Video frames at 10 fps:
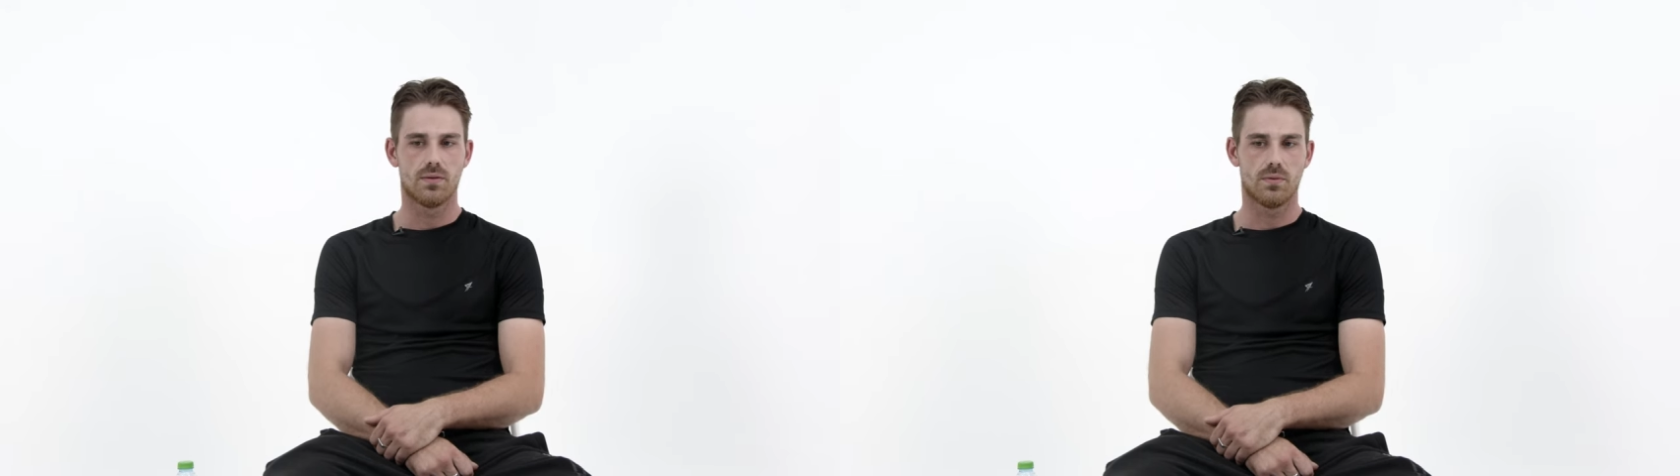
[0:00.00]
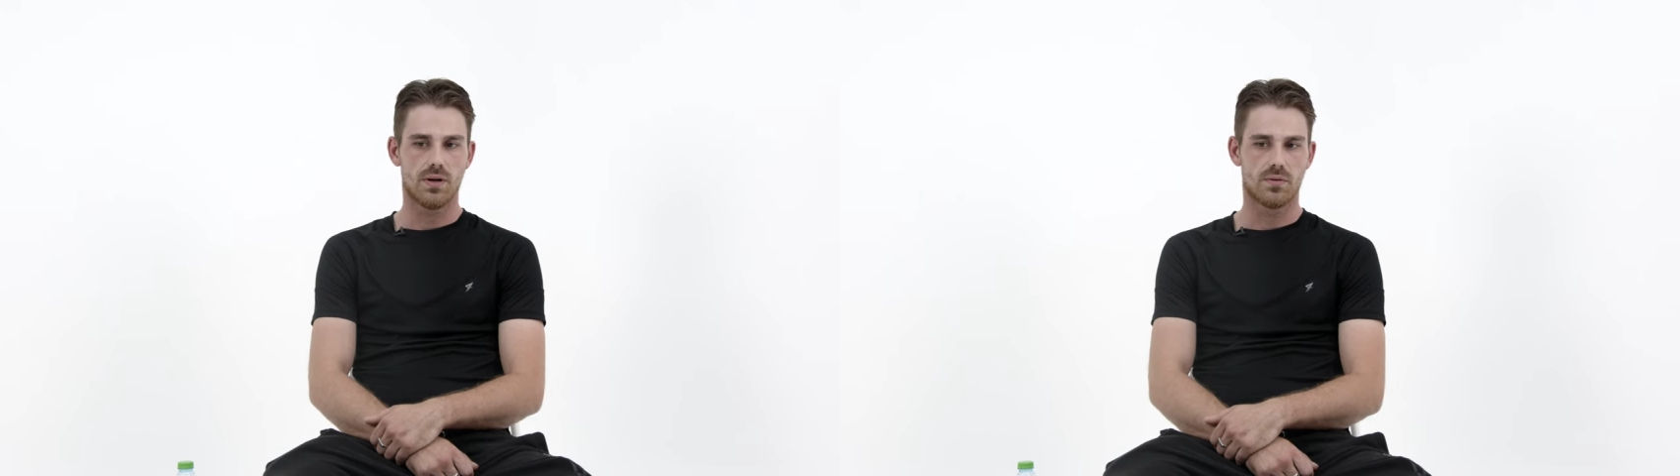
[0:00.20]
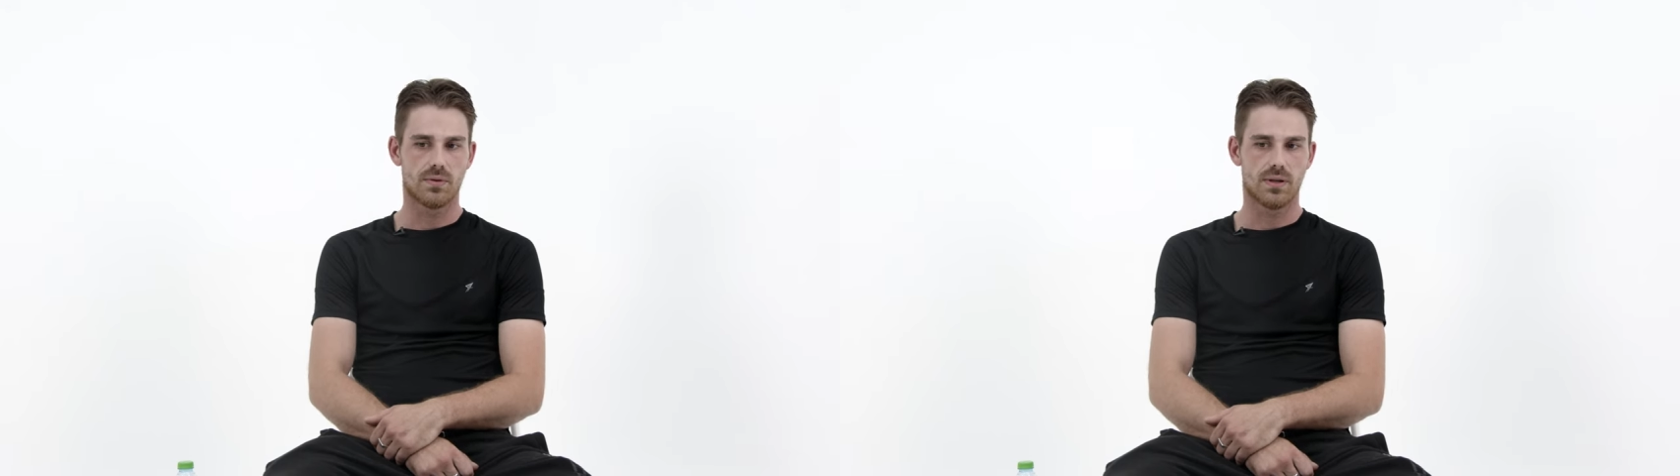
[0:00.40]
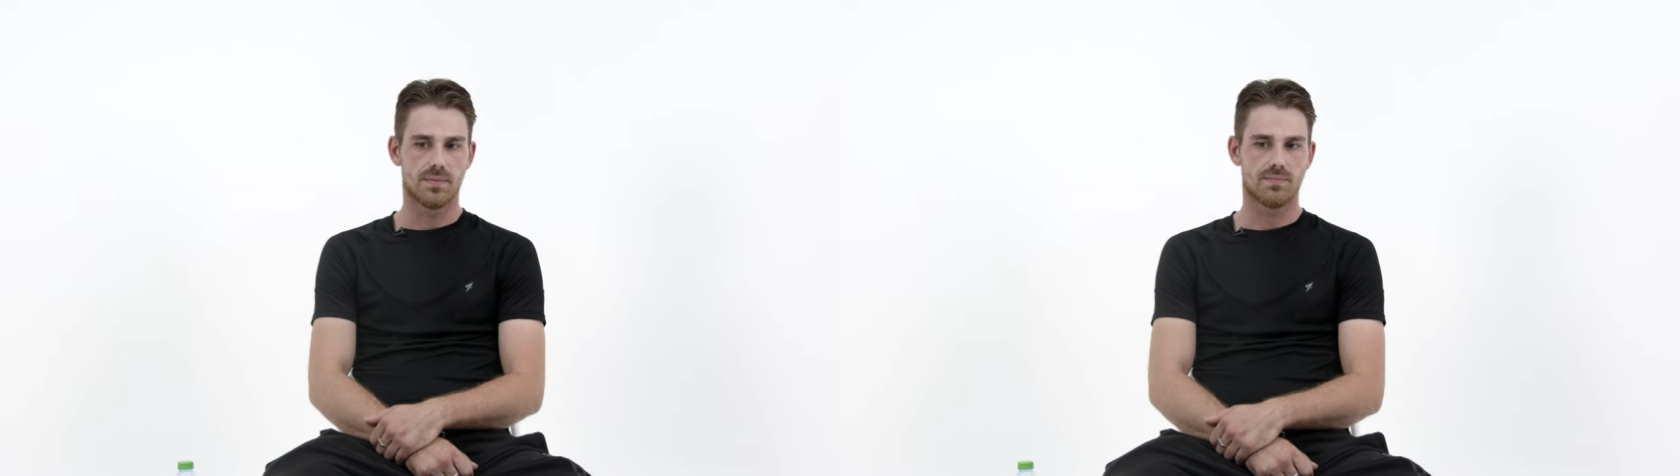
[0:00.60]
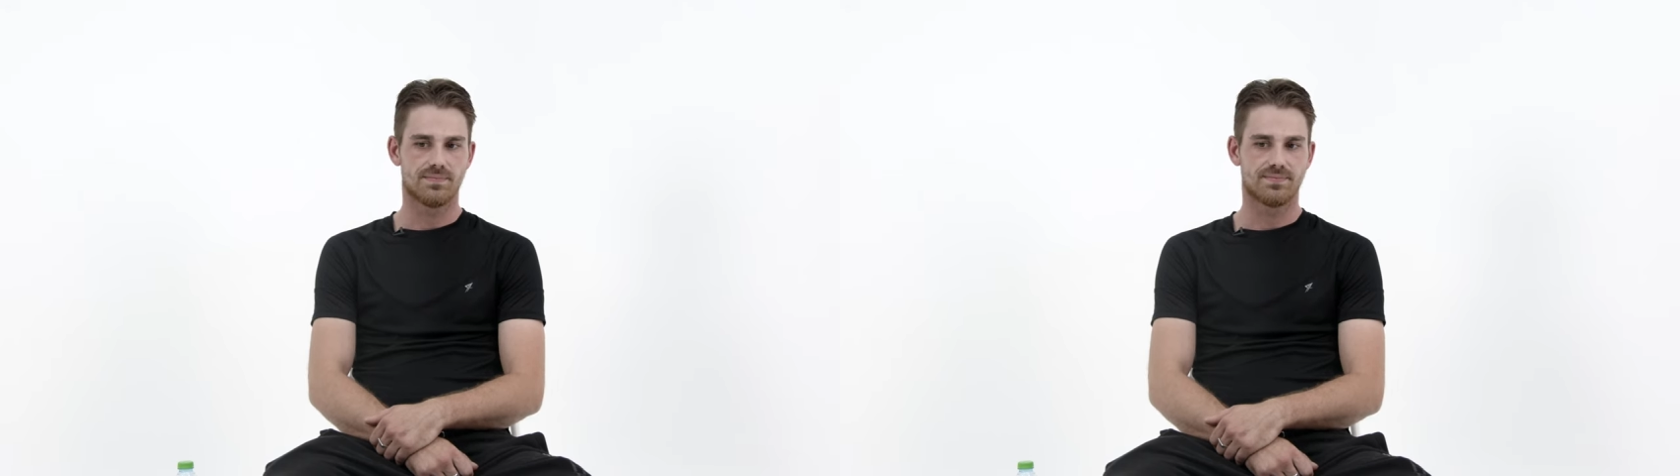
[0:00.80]
Well,
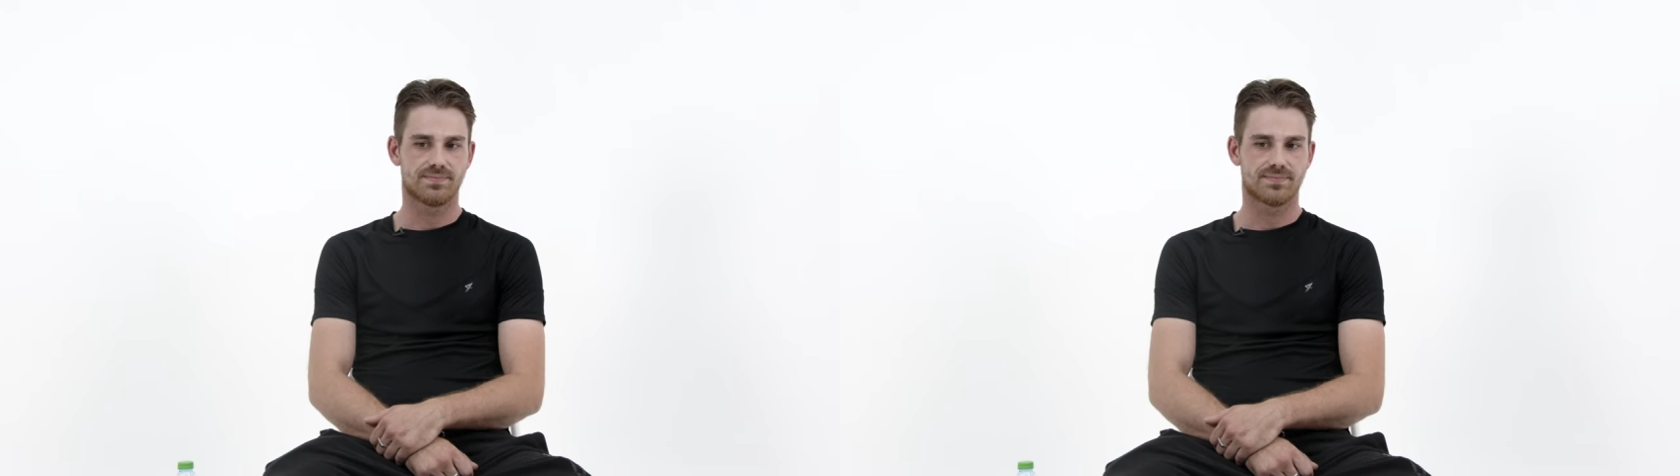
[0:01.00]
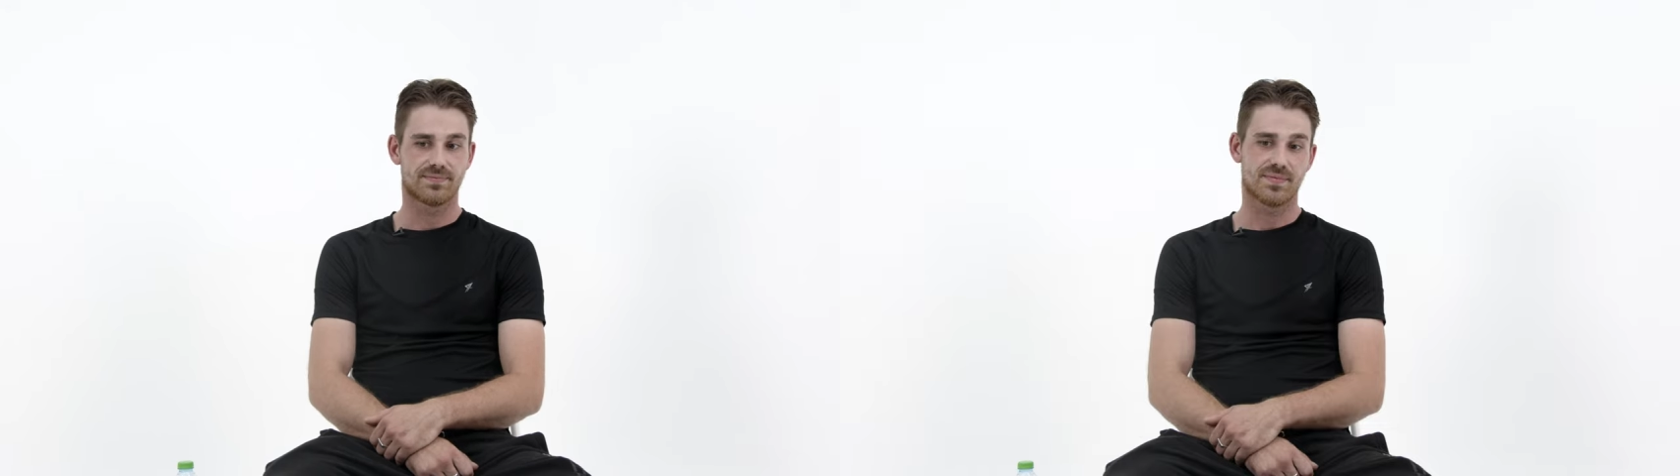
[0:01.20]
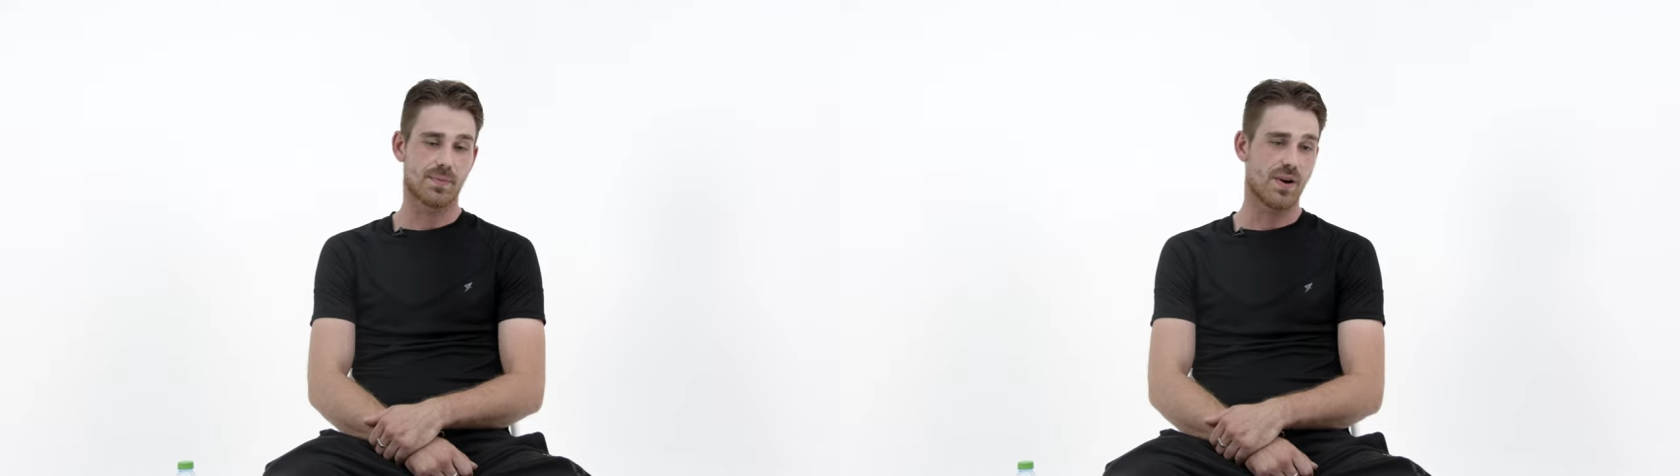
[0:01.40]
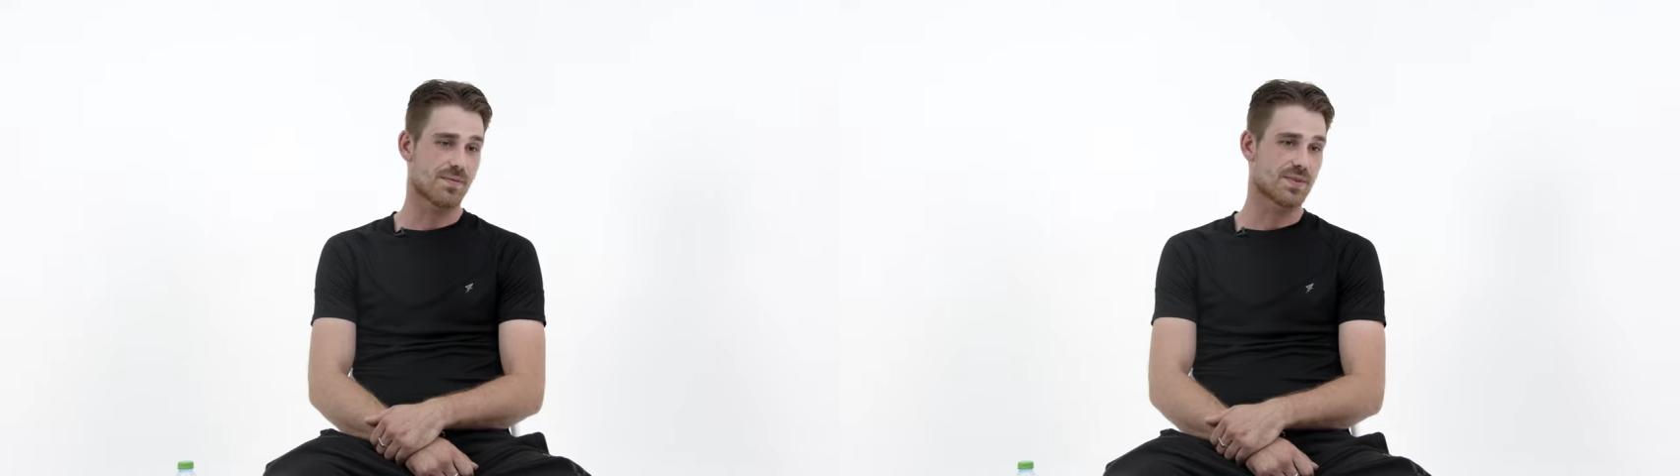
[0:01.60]
um, apart